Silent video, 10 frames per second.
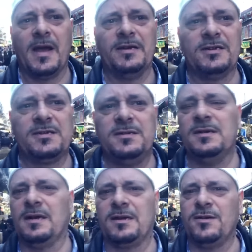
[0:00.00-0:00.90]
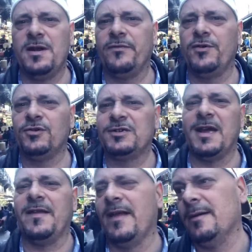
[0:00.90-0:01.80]
I just could never
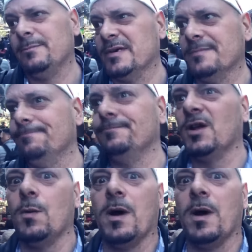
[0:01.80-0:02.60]
understand that, but oh